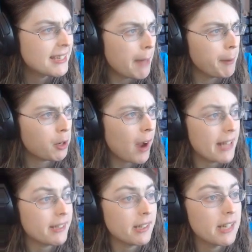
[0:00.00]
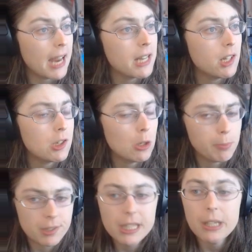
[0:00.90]
Democrats,
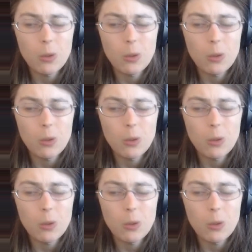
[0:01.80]
92%.